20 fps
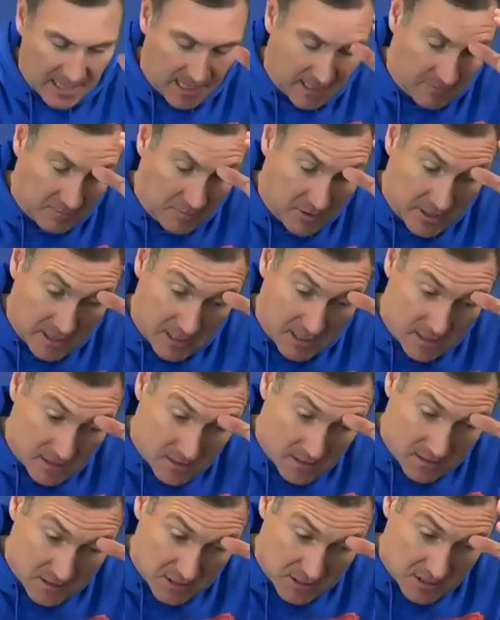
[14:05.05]
kind of put in
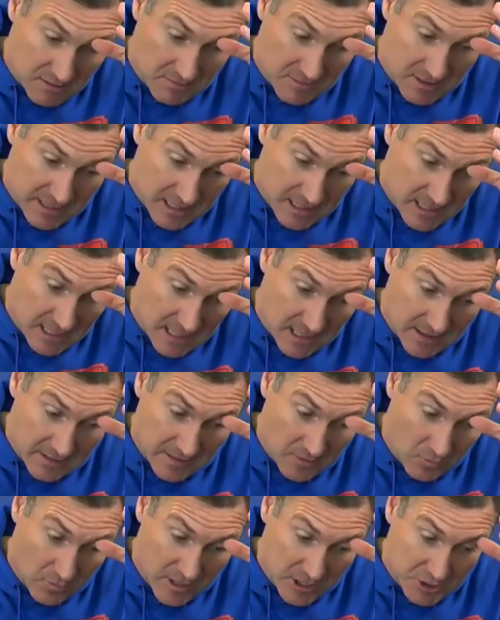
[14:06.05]
some of the
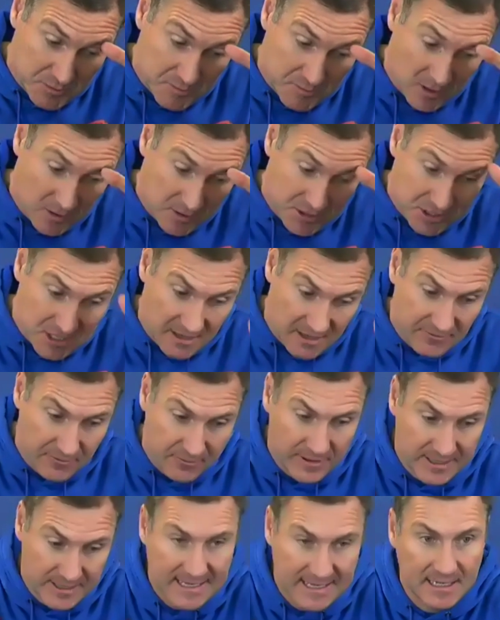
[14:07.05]
wishbone stuff
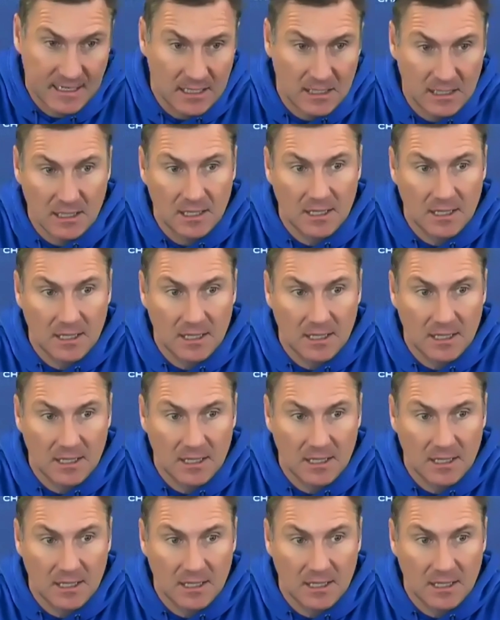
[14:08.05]
we did.